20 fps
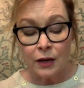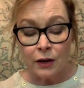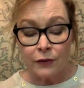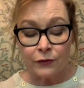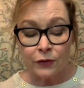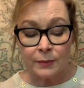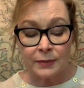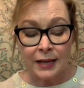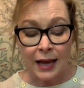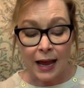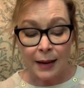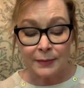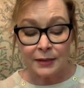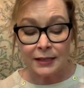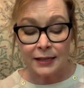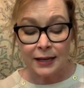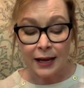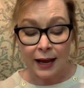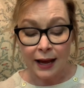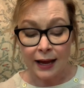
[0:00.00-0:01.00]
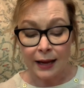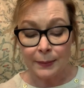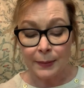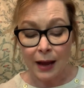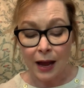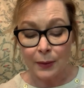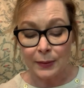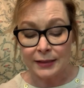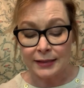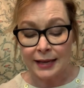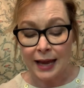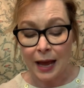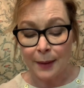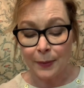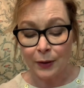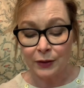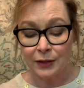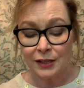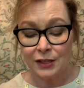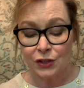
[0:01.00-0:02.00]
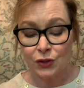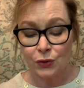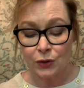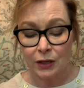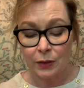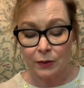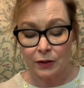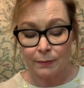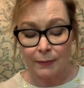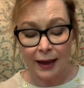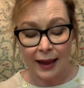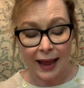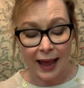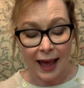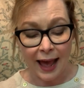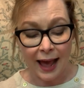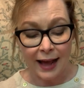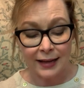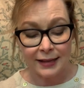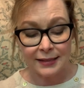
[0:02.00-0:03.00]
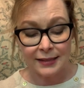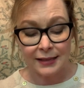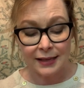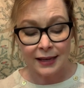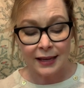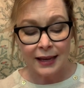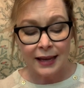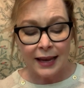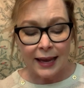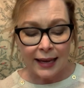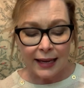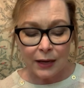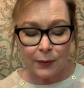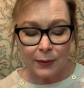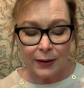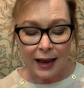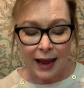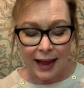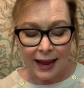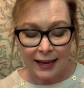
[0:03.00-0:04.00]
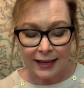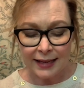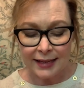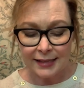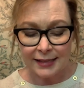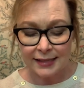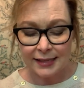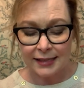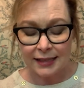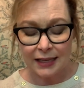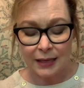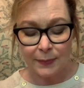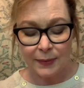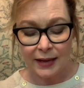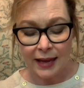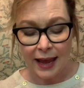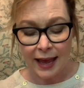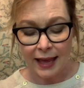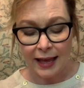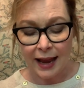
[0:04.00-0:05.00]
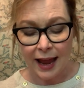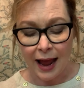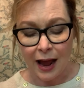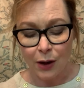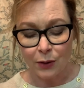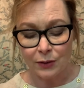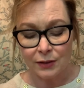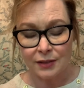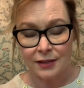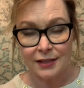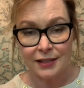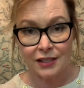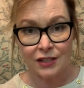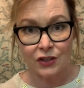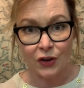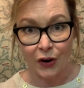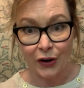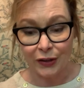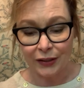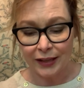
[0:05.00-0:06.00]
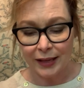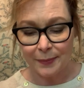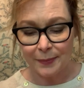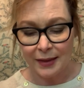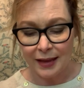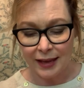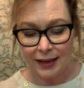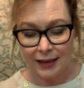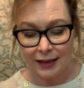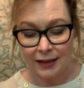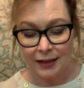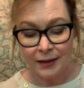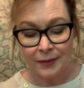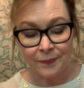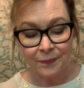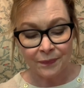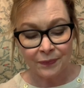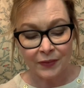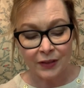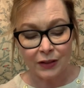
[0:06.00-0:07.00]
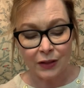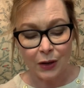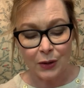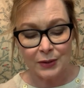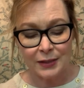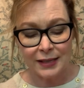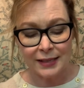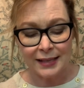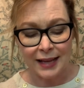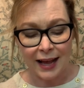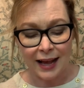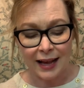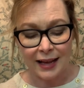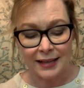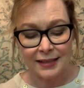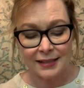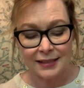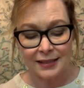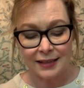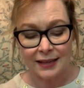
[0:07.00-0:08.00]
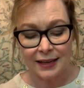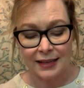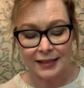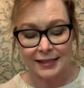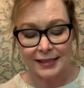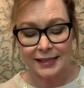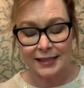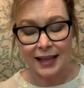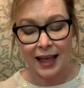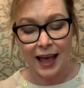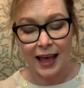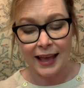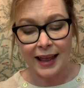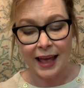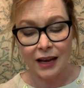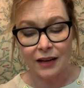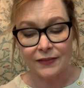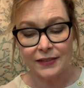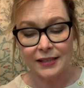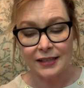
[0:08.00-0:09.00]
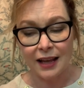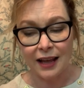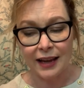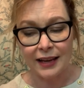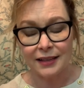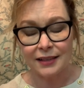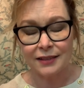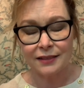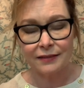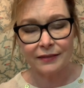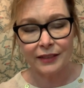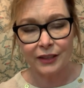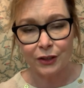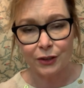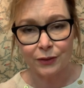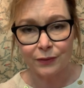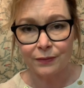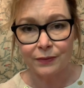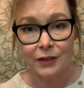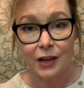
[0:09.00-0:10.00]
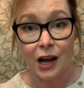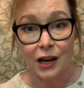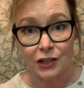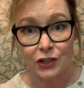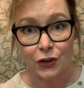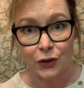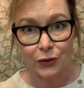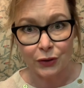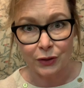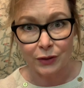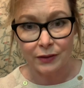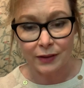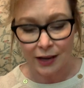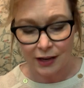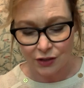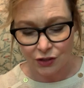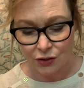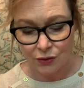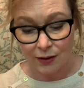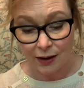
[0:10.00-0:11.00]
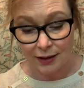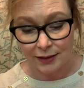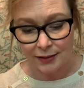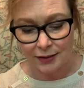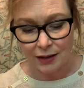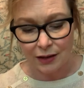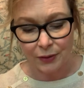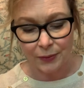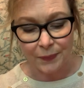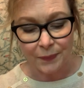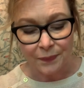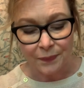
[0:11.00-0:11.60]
From time to time, I would tap on his tree with my axe. He would hang his sleepy head out, snarl at me, close his eyes, and slide out of sight. They're nocturnal, as you guys know.